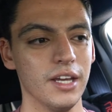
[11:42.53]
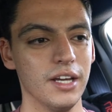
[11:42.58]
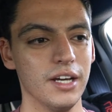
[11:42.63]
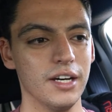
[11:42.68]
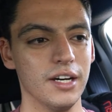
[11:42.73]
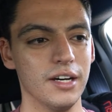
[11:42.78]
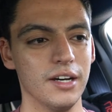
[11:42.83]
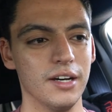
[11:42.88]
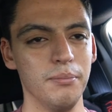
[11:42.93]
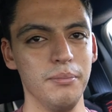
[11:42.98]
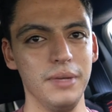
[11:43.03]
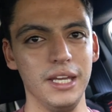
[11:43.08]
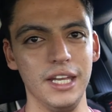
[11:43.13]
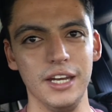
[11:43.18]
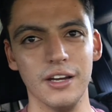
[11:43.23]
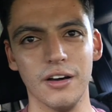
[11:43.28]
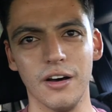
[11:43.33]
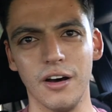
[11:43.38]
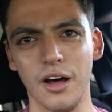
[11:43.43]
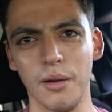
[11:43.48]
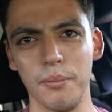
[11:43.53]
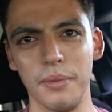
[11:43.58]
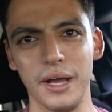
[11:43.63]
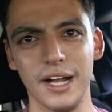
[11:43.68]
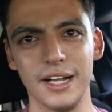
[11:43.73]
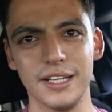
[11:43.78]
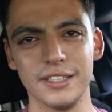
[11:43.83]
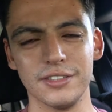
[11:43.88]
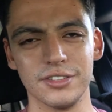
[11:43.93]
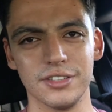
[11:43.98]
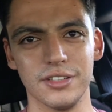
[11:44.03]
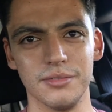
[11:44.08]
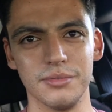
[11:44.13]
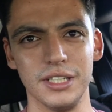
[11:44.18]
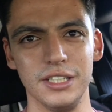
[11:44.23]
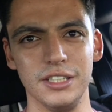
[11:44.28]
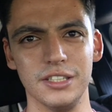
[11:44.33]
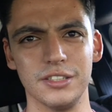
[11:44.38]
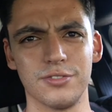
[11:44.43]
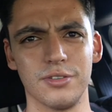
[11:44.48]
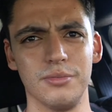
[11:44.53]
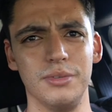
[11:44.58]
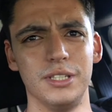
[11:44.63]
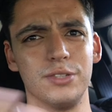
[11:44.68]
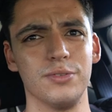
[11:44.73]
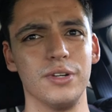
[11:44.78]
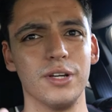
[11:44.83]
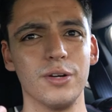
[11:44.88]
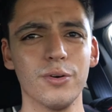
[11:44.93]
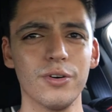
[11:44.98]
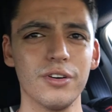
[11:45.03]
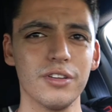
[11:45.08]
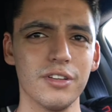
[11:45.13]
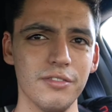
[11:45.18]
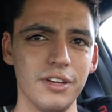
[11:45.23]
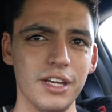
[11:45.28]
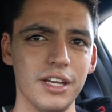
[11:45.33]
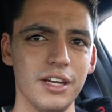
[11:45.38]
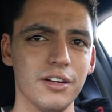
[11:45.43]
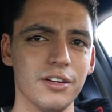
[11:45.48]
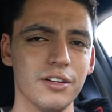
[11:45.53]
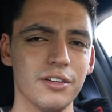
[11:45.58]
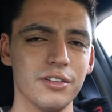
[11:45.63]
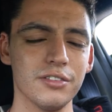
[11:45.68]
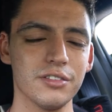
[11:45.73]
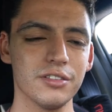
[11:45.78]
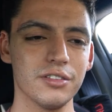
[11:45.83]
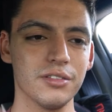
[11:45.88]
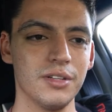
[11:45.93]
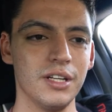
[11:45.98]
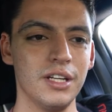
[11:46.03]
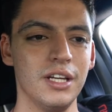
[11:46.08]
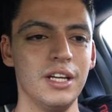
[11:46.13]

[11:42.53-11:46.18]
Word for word: a media hall pass or something just for me to record the videos